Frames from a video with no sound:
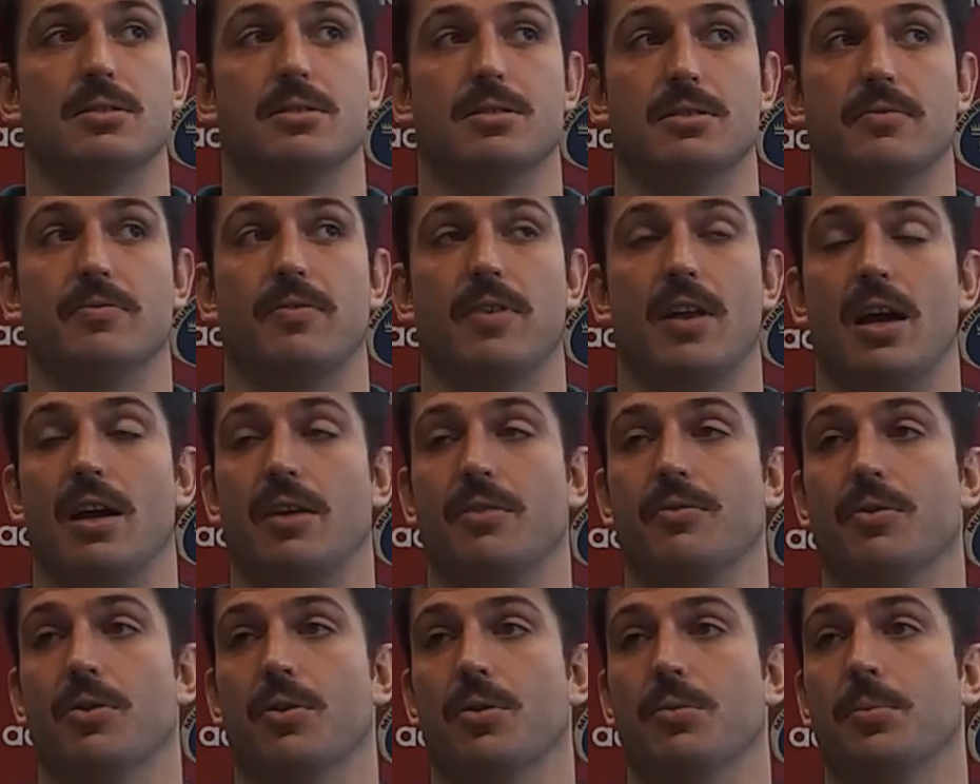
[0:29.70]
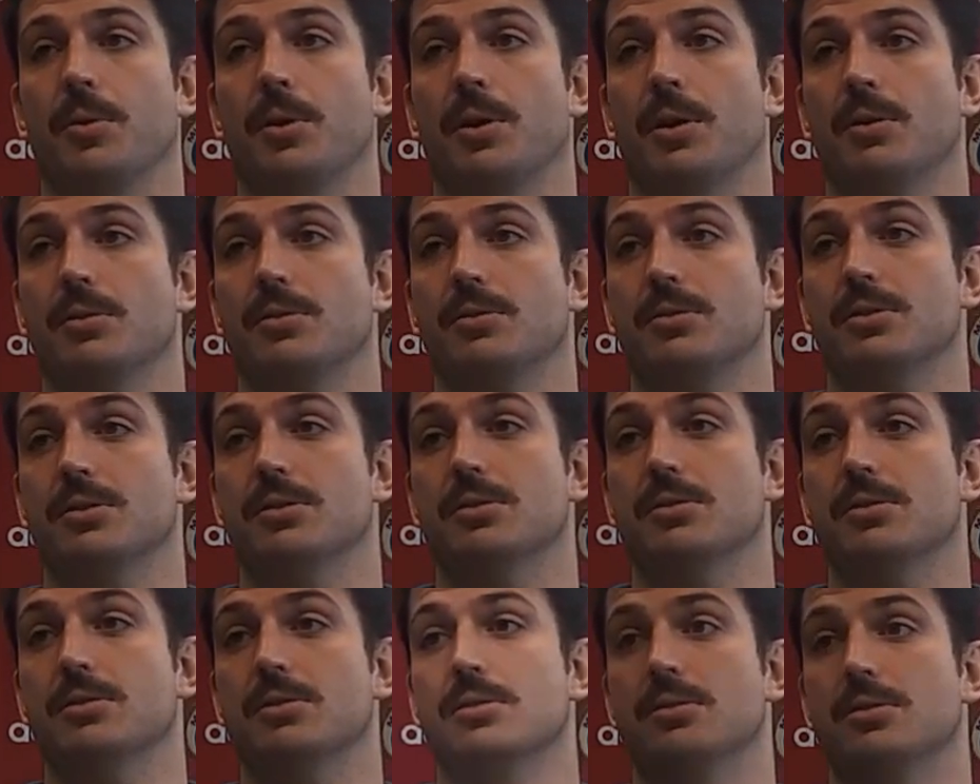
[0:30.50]
in flying form. You know,
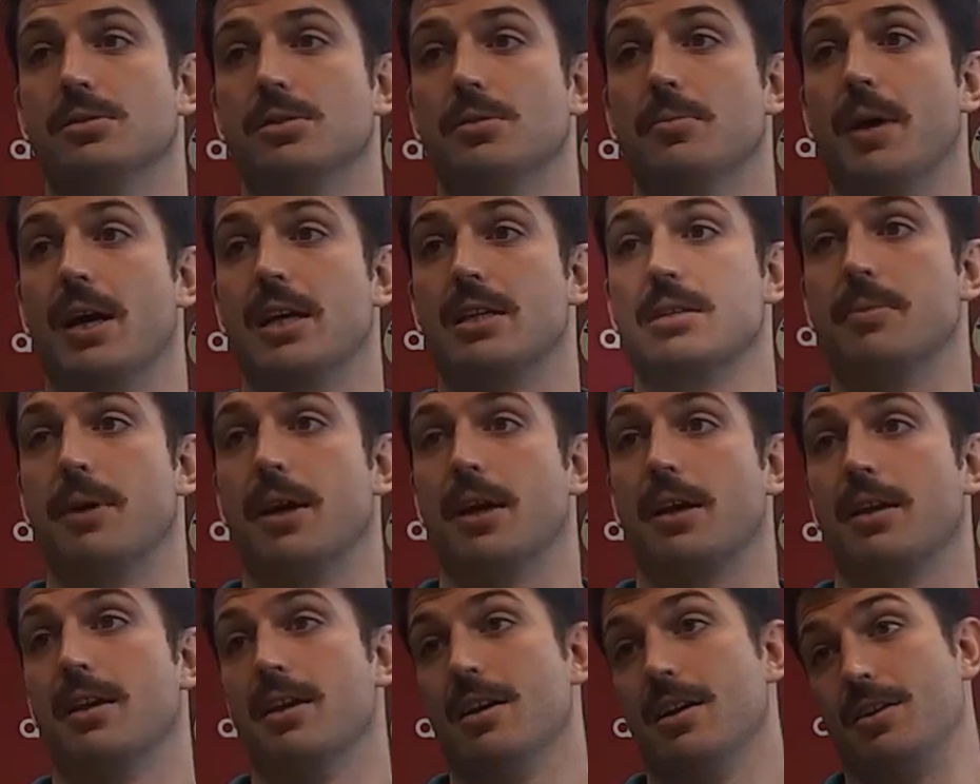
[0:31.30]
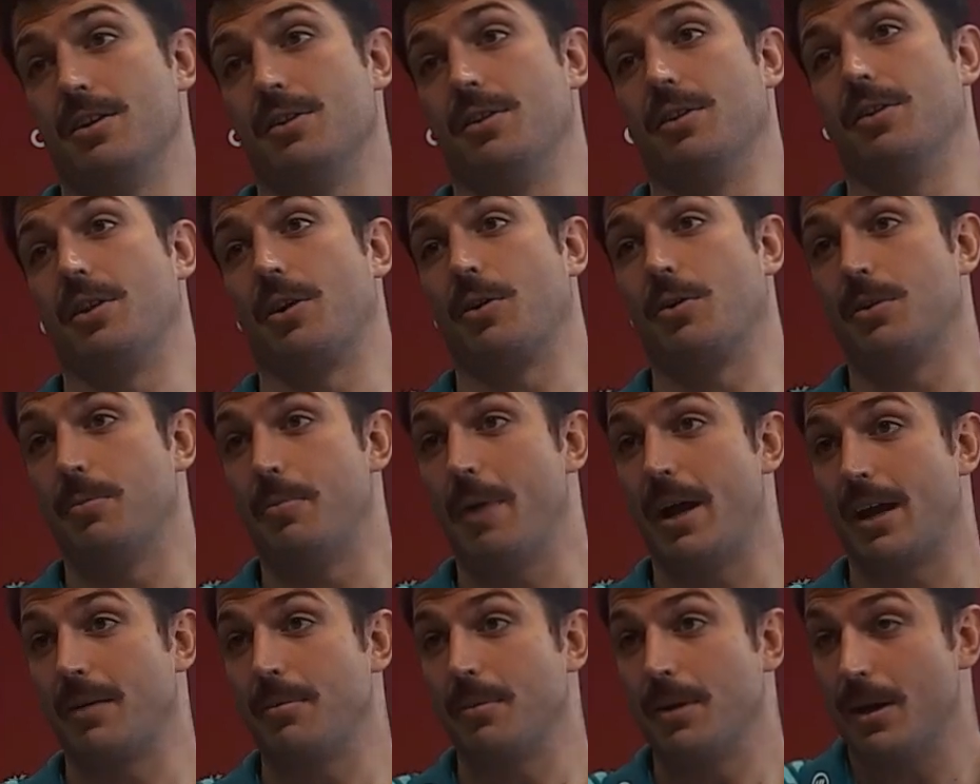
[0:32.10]
two back to back. You know, they got the
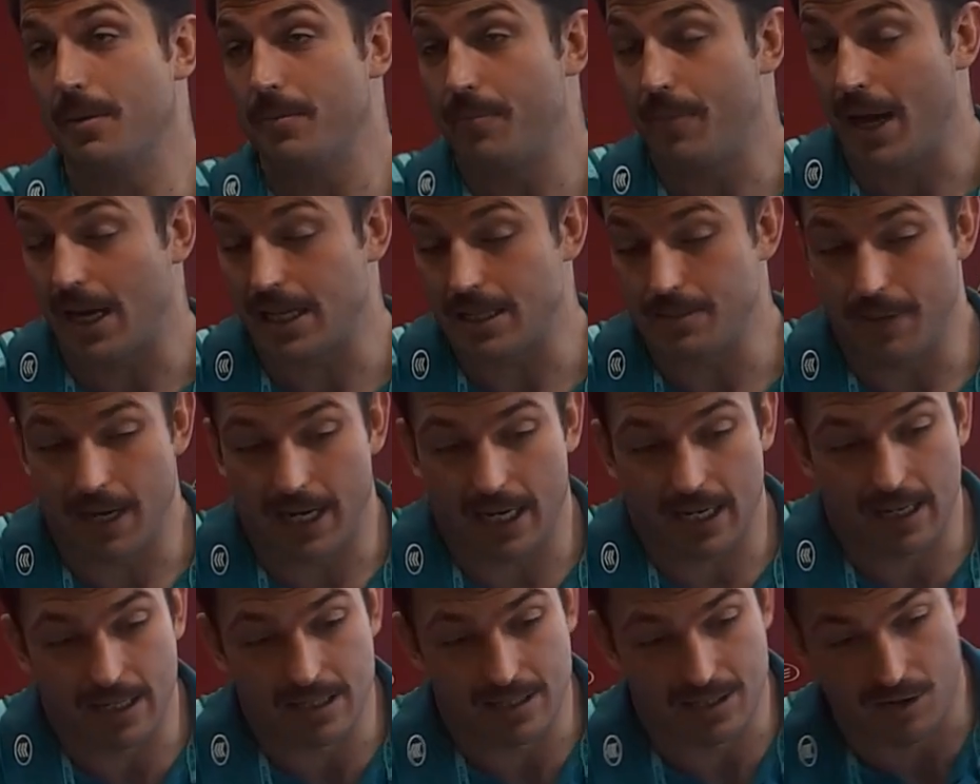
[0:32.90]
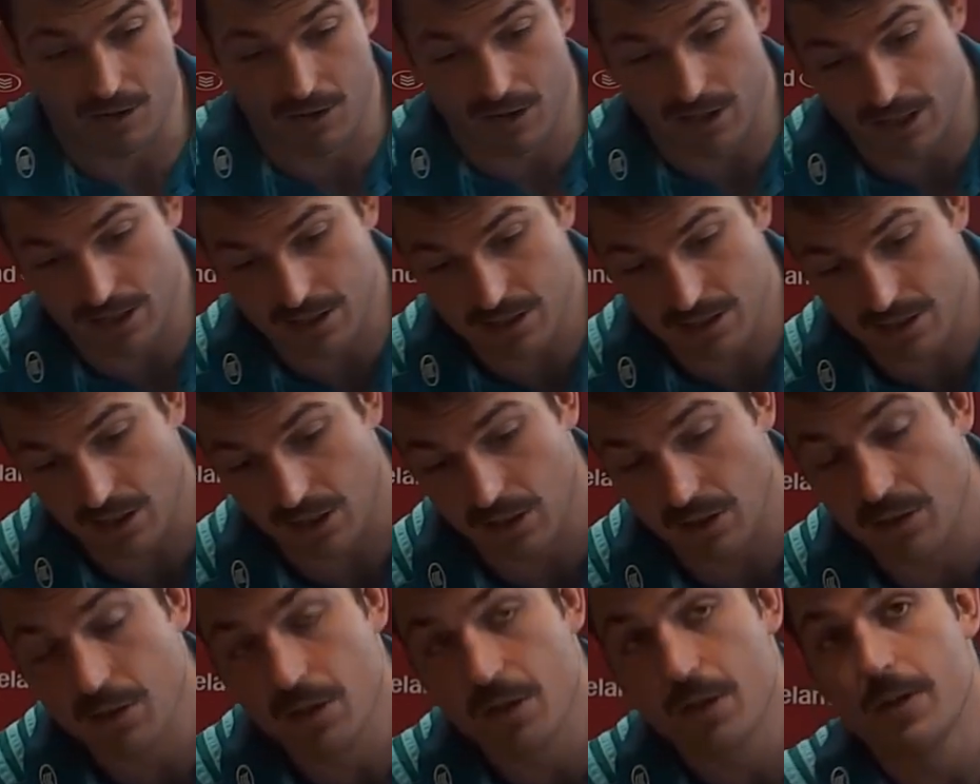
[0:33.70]
back to back against Scarlet.
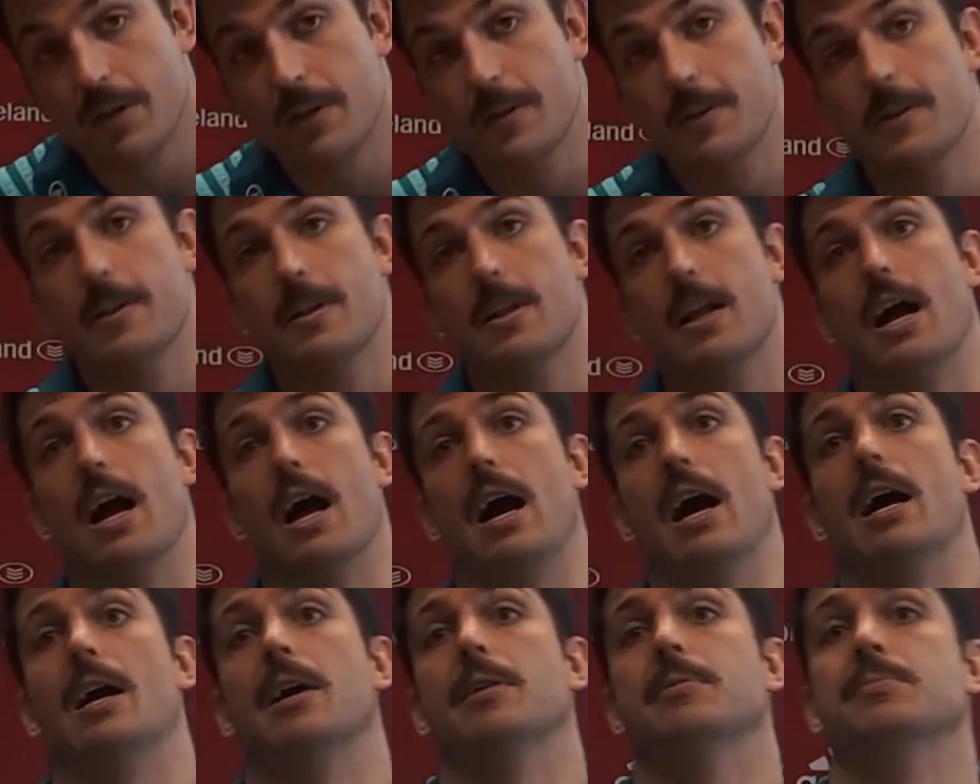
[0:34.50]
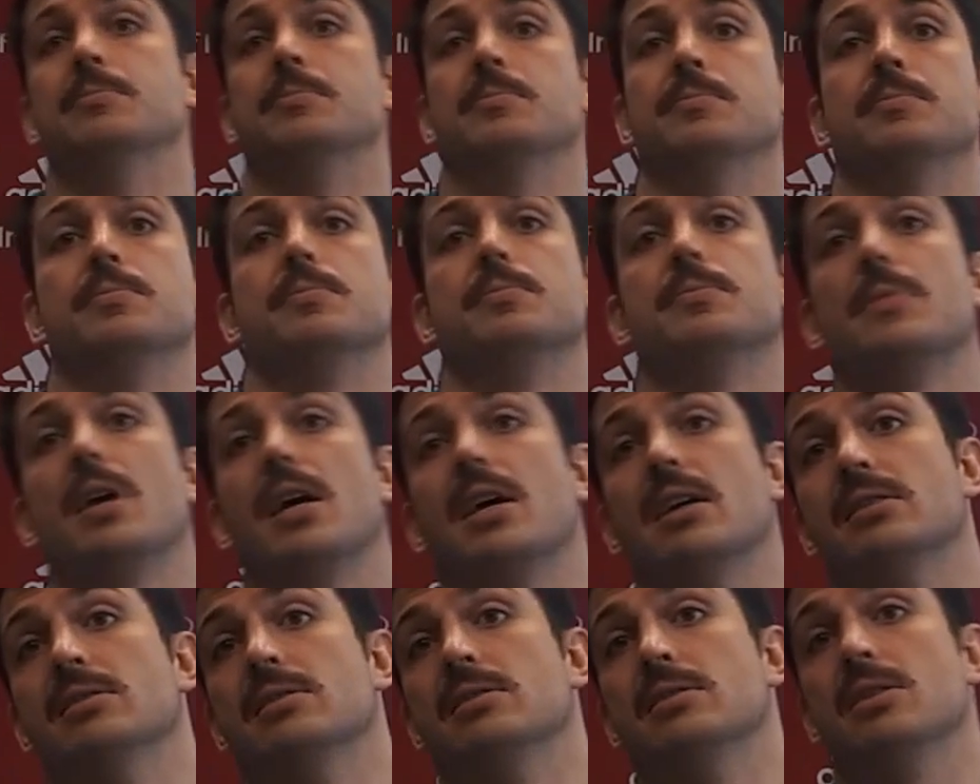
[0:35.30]
So
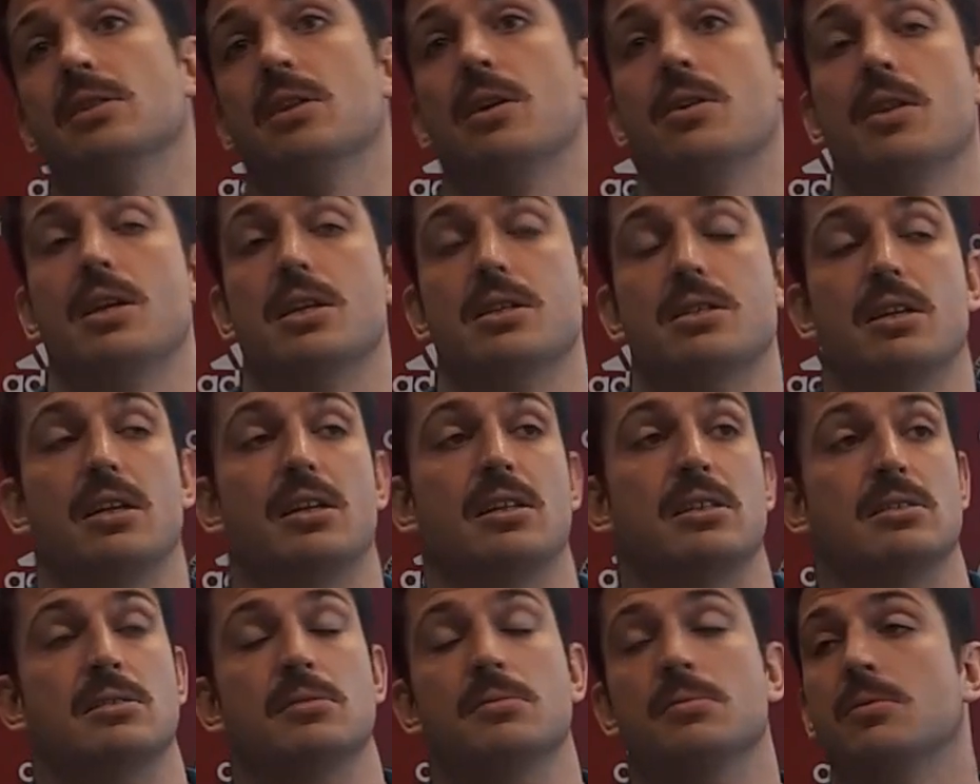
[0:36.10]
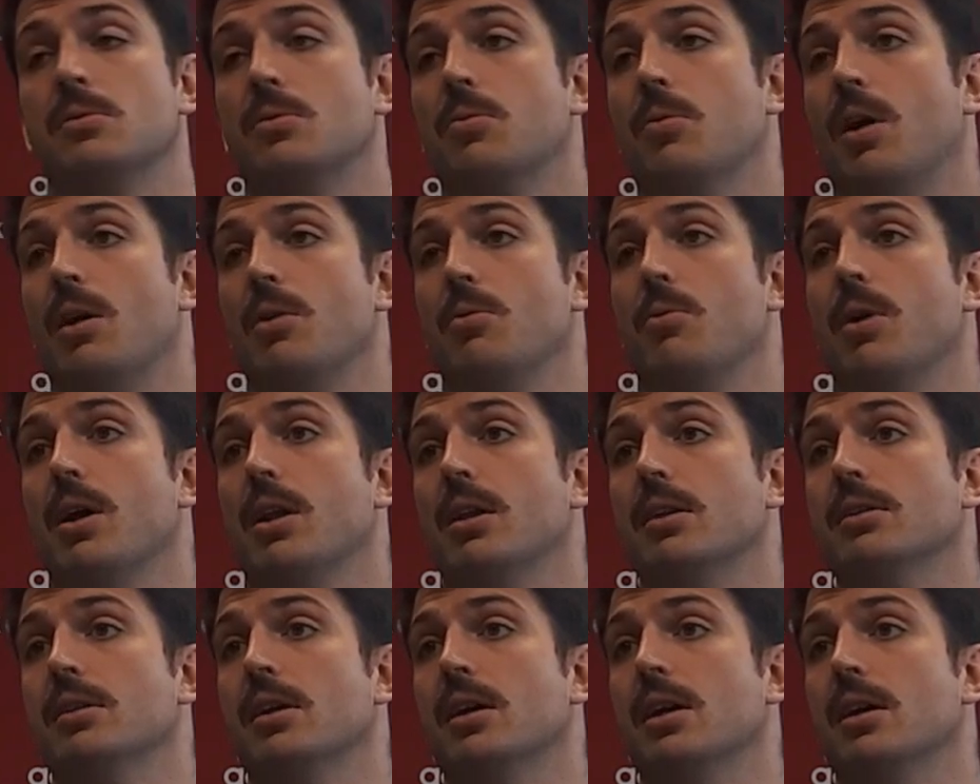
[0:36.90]
and you know they're sitting quite
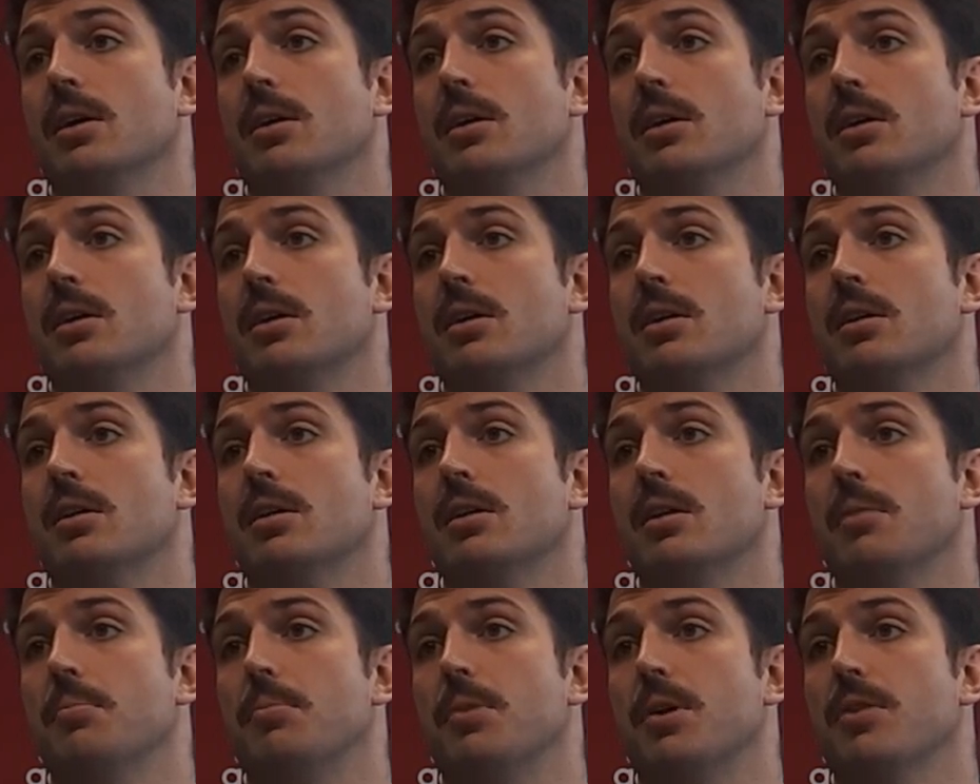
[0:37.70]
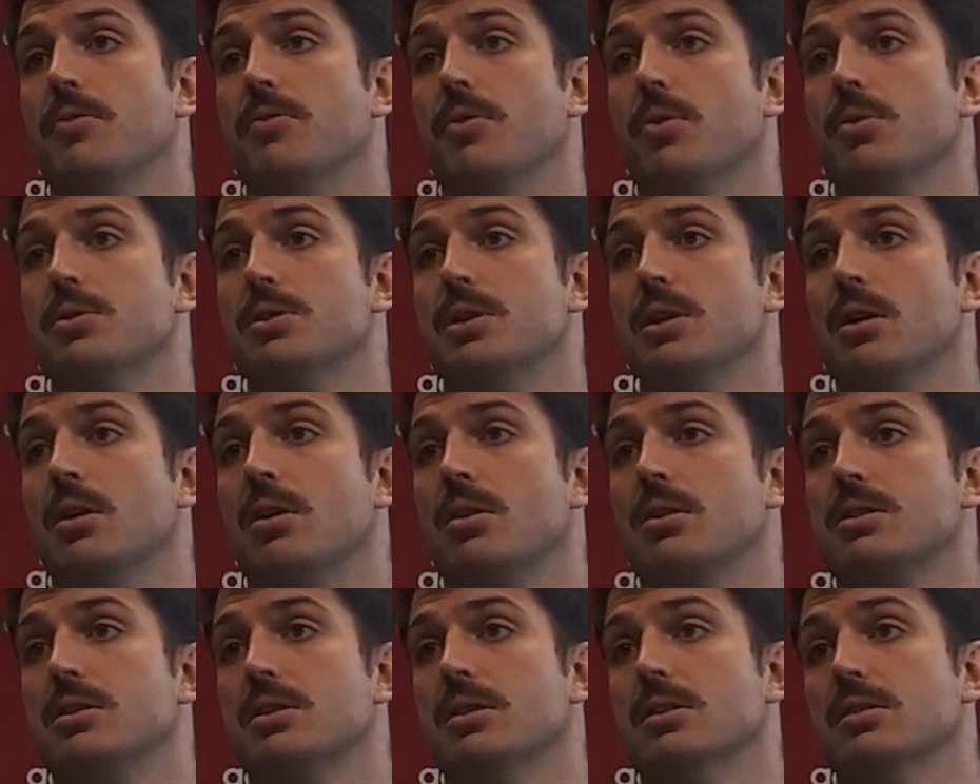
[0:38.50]
well in their Pro 14
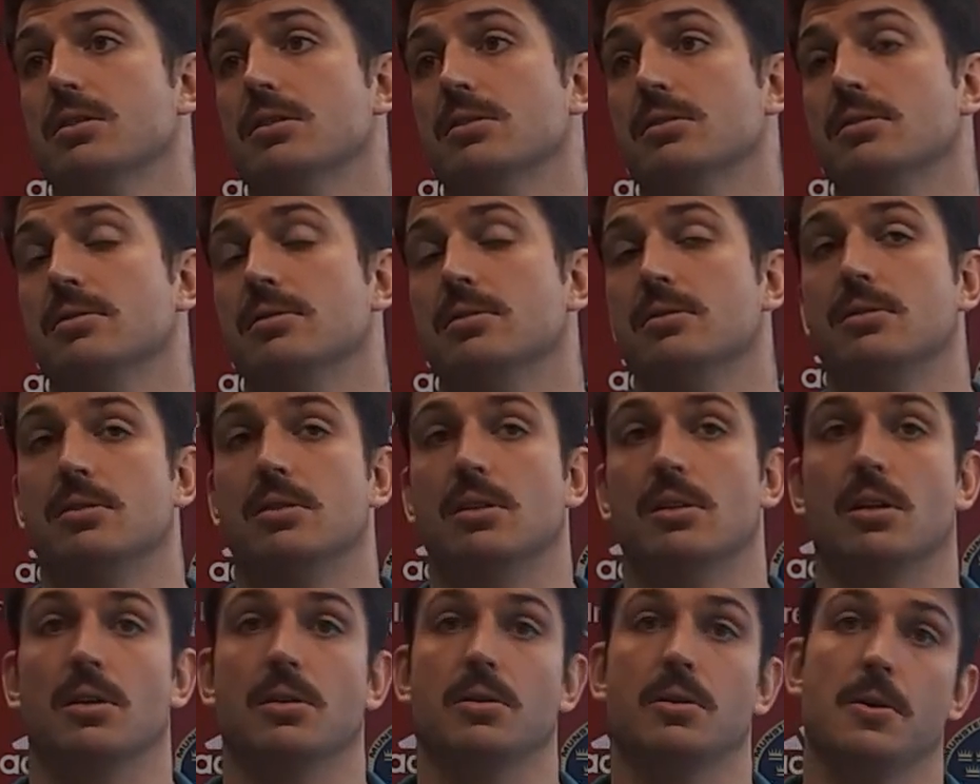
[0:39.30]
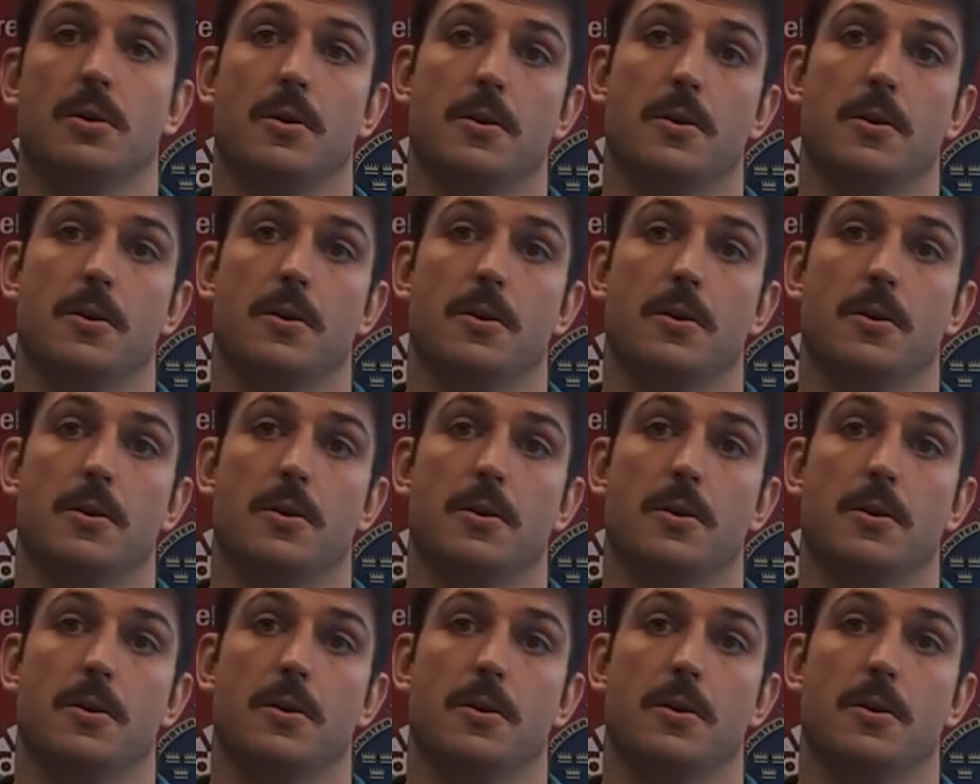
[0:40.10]
log still, and you know,